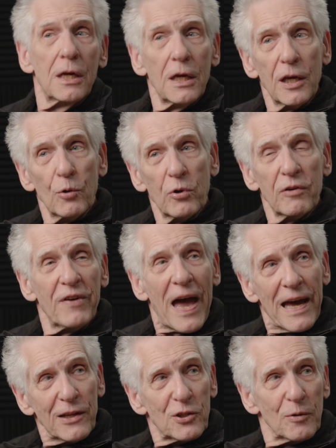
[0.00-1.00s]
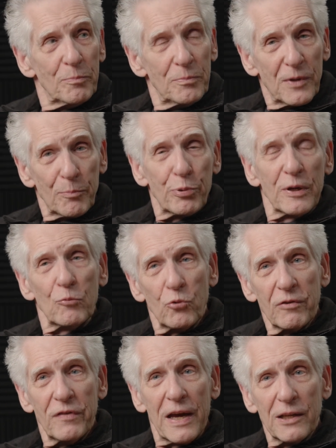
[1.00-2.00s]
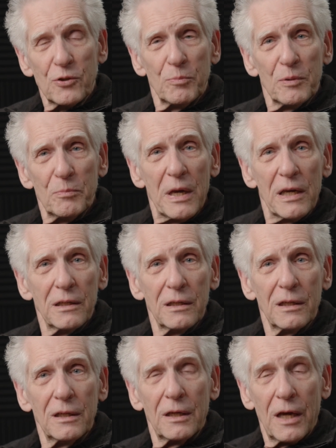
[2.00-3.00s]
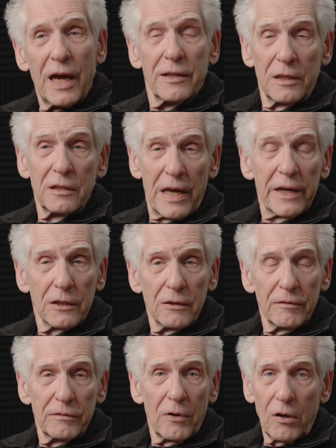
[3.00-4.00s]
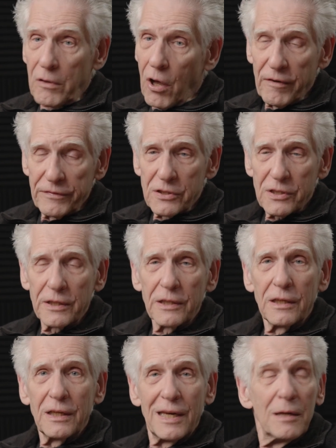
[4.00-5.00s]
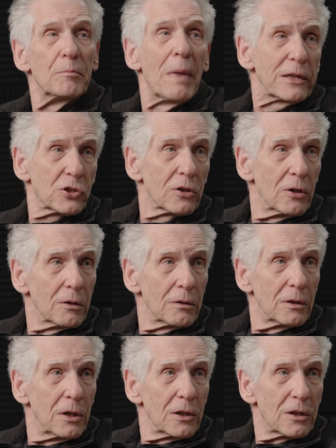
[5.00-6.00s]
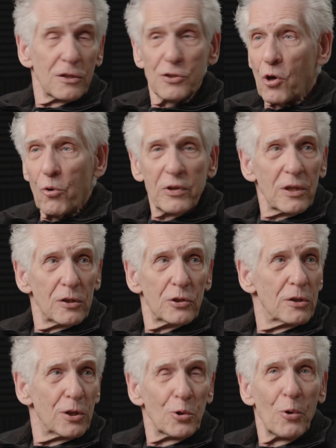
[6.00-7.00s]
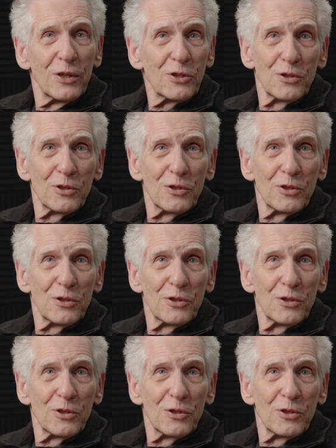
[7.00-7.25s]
It would have had to, the print would have had to been made, and the negative, obviously, in Mexico, because no one in the U.S.